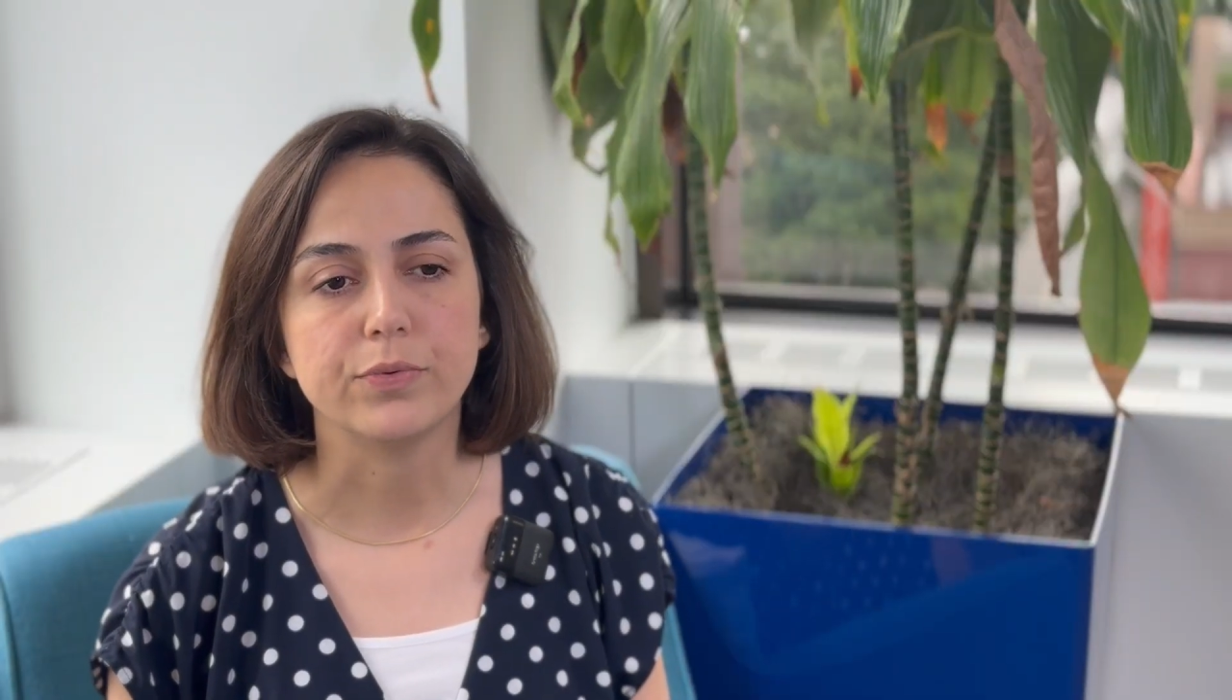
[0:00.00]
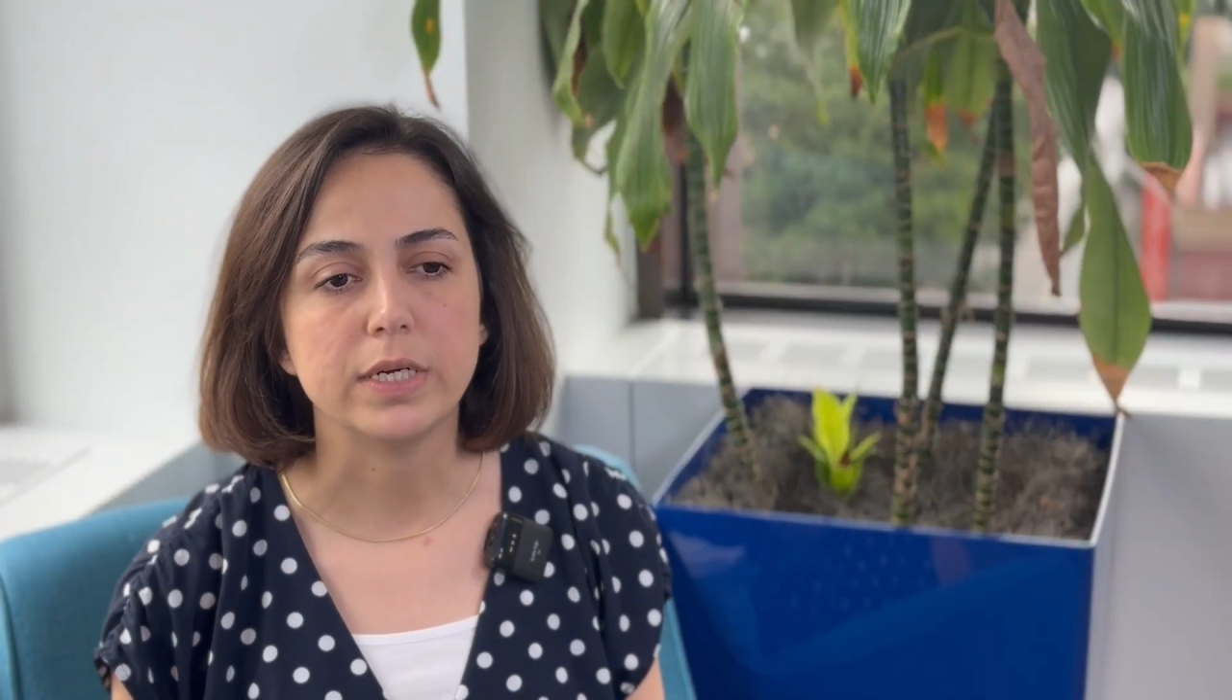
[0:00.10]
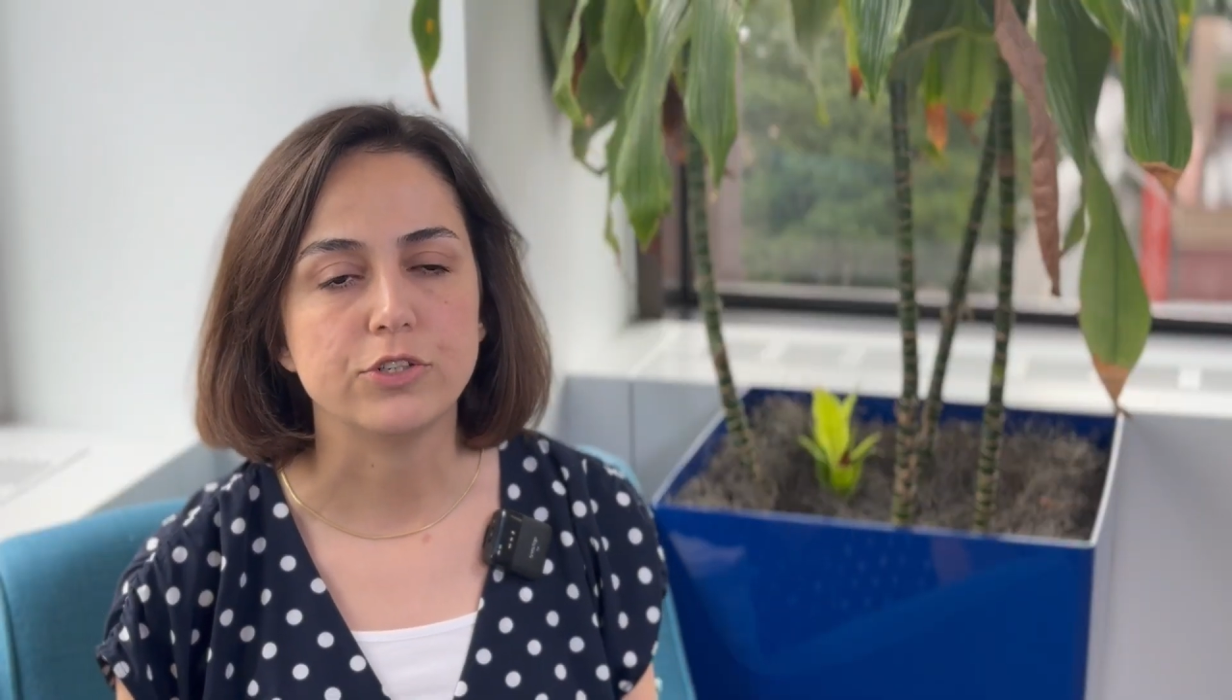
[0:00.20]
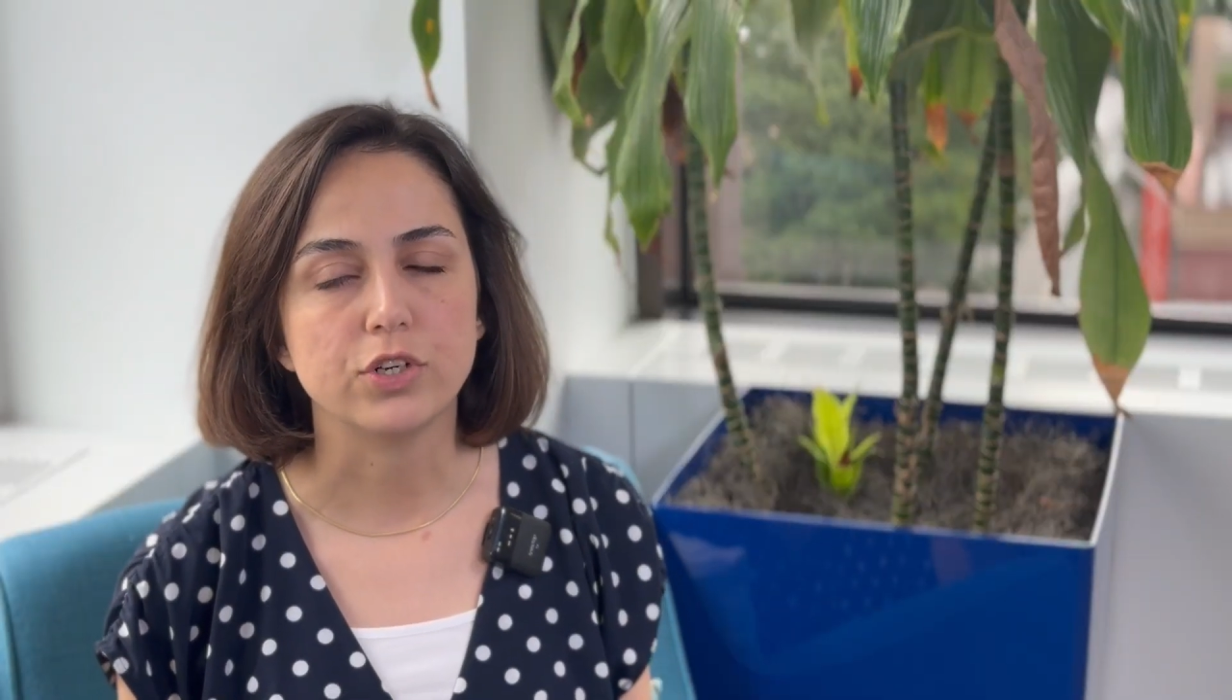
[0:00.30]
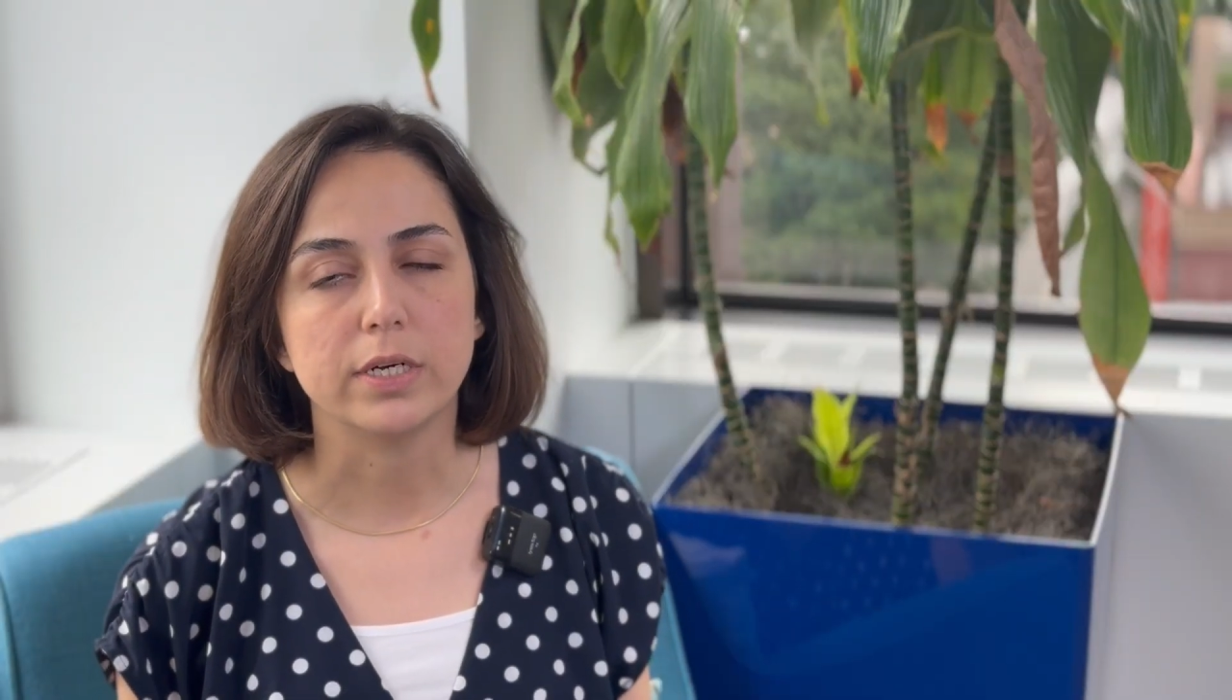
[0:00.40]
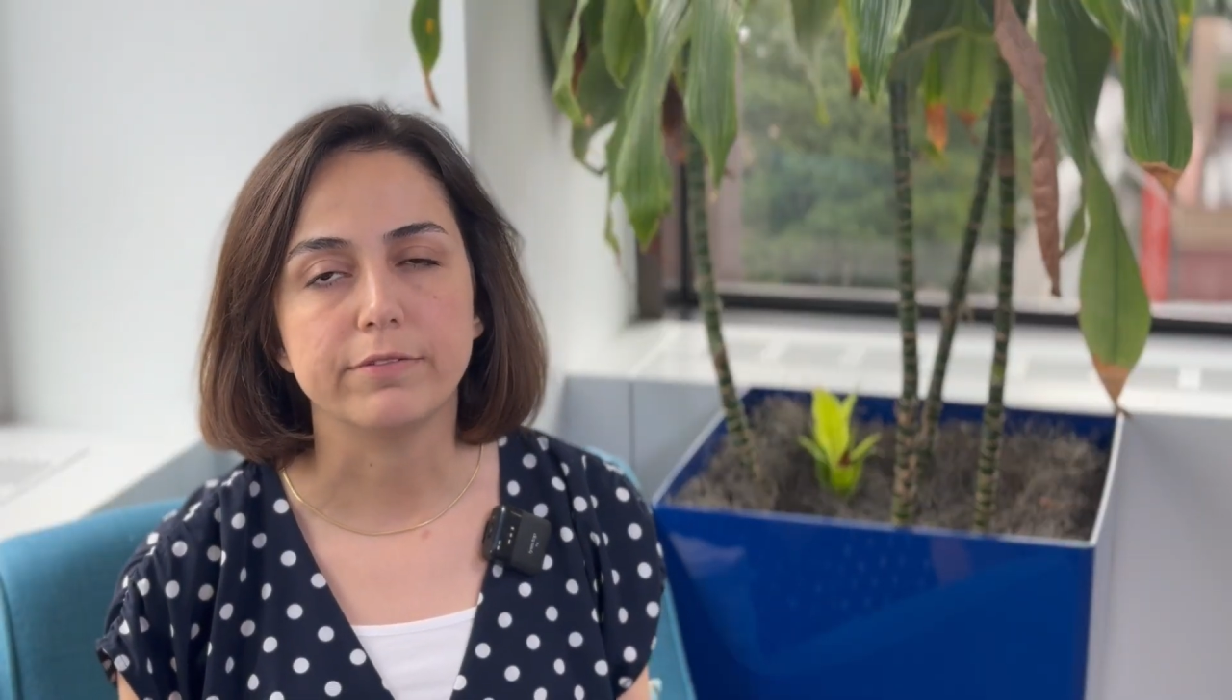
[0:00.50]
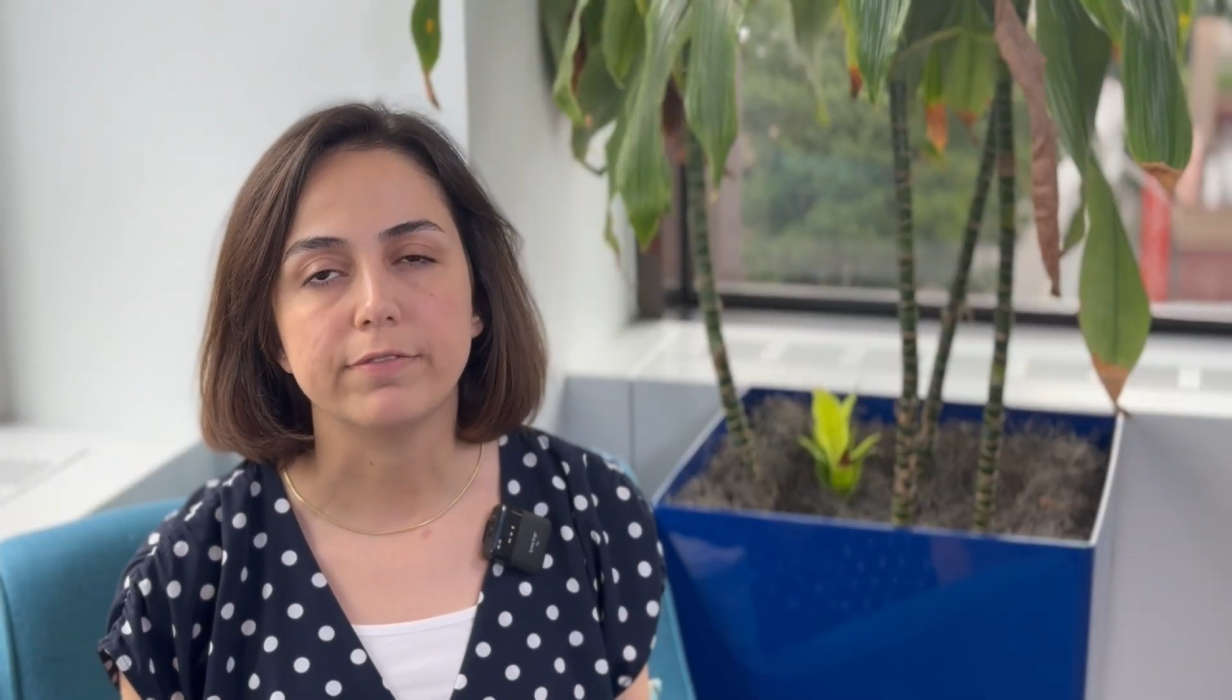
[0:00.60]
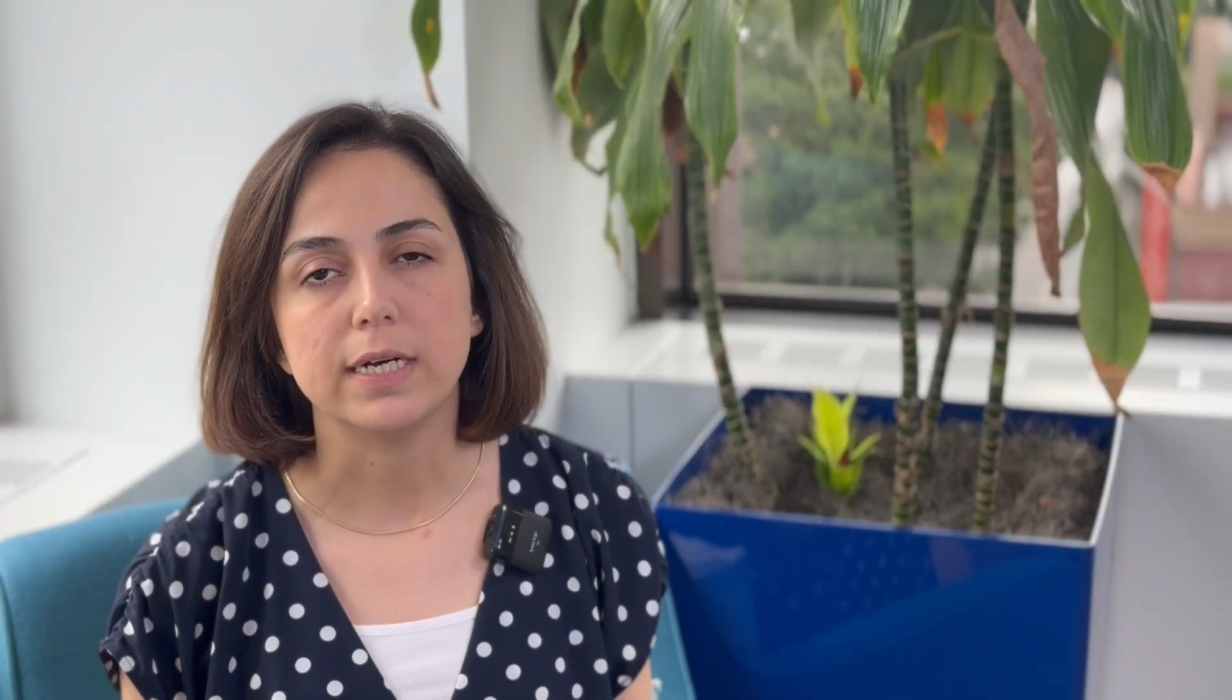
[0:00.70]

range of